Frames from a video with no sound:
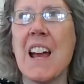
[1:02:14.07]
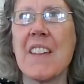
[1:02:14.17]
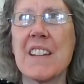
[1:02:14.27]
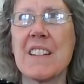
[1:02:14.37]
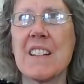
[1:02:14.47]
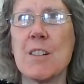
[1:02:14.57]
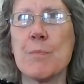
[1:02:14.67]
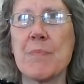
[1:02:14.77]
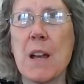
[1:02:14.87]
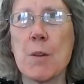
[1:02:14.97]
And
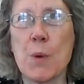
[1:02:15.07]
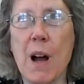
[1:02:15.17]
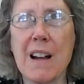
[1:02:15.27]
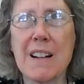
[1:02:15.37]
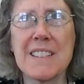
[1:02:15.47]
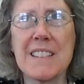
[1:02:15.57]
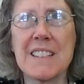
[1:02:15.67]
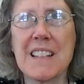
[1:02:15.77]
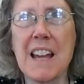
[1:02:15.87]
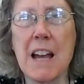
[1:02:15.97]
then broccoli
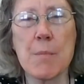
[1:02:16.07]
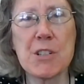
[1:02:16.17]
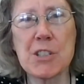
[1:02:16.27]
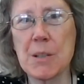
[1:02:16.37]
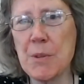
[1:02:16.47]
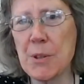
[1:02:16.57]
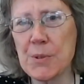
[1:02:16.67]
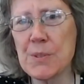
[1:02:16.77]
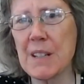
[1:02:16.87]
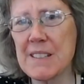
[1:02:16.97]
and cabbage, some of
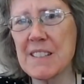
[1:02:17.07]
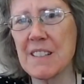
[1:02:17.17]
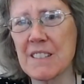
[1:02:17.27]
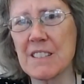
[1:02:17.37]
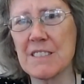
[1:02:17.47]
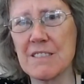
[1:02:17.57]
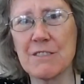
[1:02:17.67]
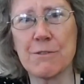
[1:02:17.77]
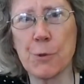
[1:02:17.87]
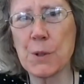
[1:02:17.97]
those I'd say
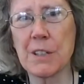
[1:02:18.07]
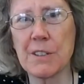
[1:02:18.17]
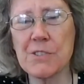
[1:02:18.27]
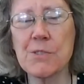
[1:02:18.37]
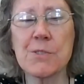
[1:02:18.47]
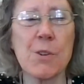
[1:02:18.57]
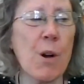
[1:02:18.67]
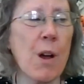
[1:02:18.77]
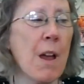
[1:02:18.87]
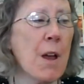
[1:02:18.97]
4 years or so.